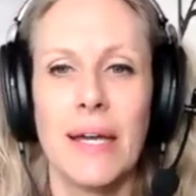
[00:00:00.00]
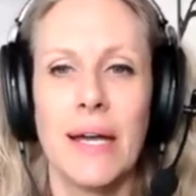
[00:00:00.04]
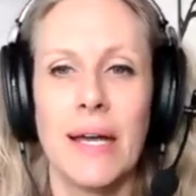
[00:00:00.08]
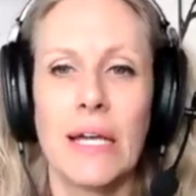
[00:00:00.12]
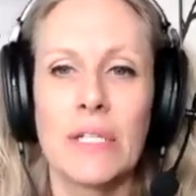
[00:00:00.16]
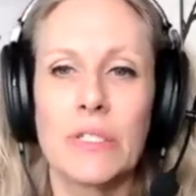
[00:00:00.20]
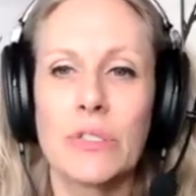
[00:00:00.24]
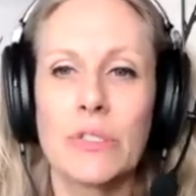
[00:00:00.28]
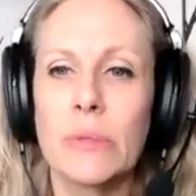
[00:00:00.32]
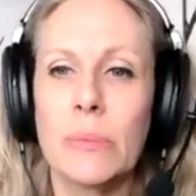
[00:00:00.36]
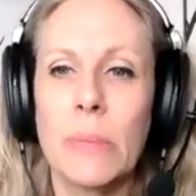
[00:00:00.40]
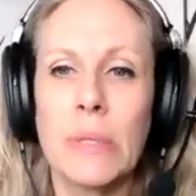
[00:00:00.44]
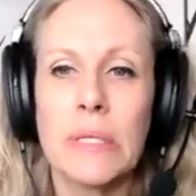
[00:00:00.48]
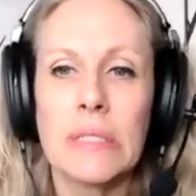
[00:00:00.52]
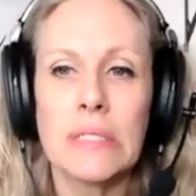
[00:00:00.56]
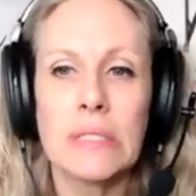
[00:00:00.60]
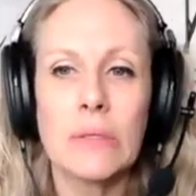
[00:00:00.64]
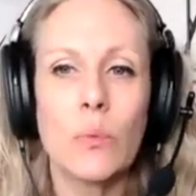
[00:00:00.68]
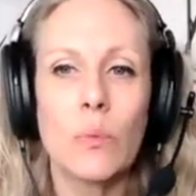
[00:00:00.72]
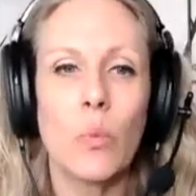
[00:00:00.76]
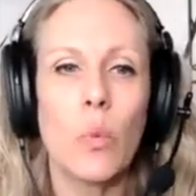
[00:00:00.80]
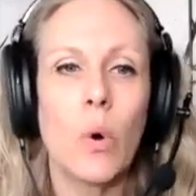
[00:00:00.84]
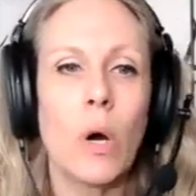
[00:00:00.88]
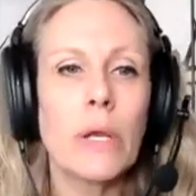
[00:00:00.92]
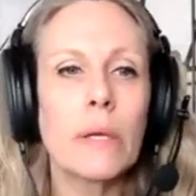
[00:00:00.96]
I told him I
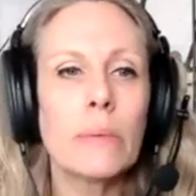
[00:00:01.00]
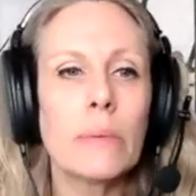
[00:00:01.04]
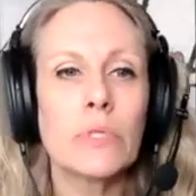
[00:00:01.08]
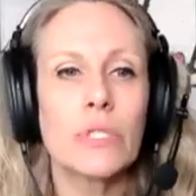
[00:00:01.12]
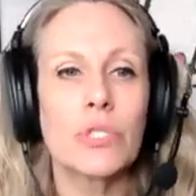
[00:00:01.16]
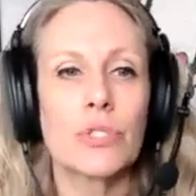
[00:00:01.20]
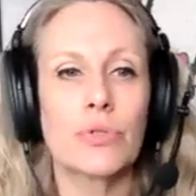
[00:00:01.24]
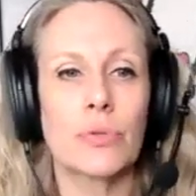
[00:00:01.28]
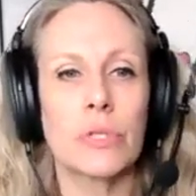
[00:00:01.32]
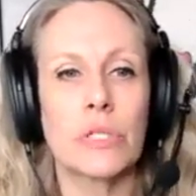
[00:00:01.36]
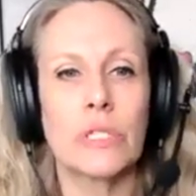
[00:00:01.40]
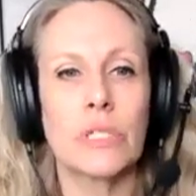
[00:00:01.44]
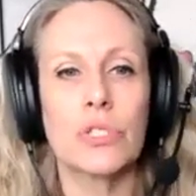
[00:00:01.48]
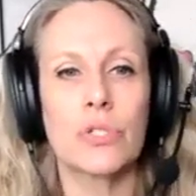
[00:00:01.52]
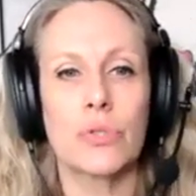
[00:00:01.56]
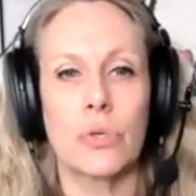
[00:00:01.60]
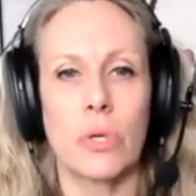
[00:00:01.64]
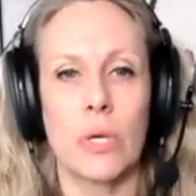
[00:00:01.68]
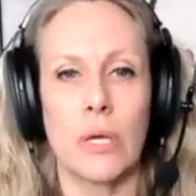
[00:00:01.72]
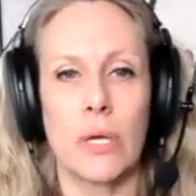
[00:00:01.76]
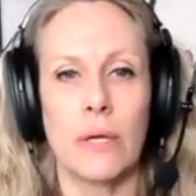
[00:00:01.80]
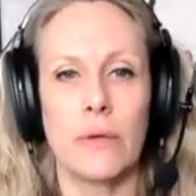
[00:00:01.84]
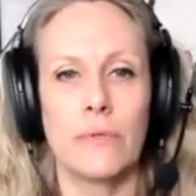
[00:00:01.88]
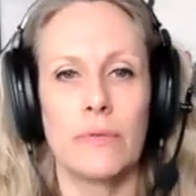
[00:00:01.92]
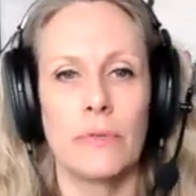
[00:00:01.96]
didn't want him to drink and
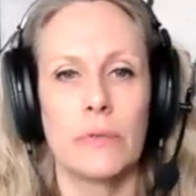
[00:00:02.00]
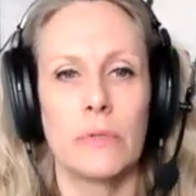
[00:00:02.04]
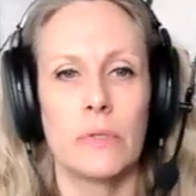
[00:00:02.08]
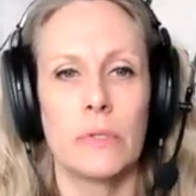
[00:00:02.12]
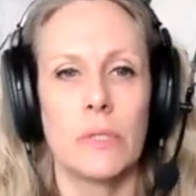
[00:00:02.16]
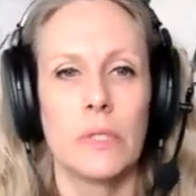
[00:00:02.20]
drive.